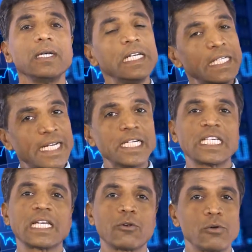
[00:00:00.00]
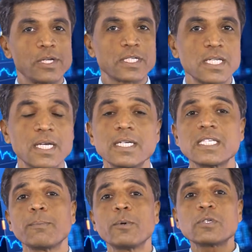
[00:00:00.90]
10 shareholders.
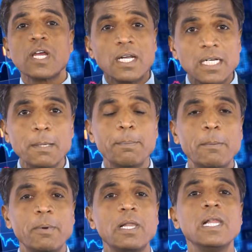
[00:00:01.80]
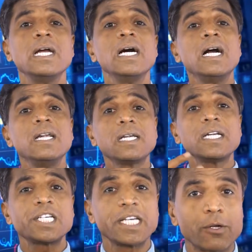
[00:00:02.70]
Suppose 100 people, 100
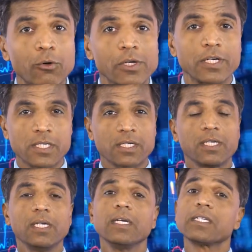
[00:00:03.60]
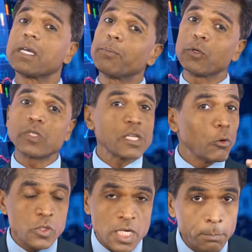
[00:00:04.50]
shareholders. Suppose
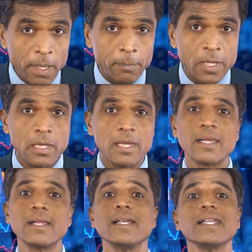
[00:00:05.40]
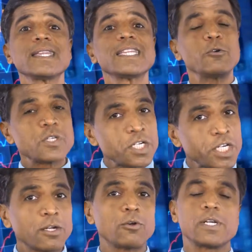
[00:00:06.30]
1,000 people, 1,000
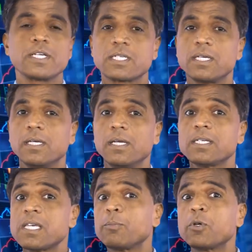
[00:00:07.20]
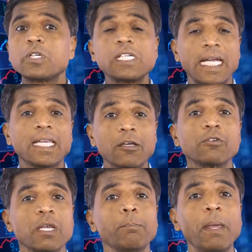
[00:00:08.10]
shareholders. Suppose
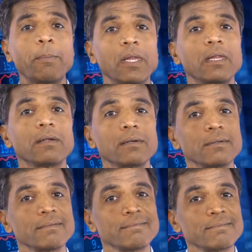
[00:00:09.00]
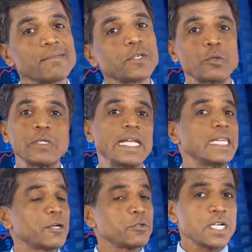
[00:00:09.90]
10,000 people, so
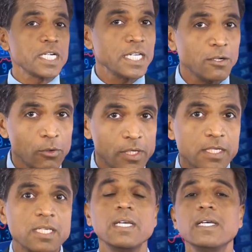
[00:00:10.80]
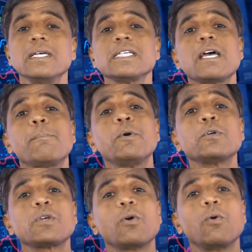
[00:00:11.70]
10,000 shareholders.
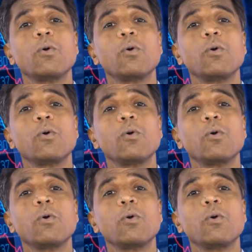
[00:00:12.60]
Suppose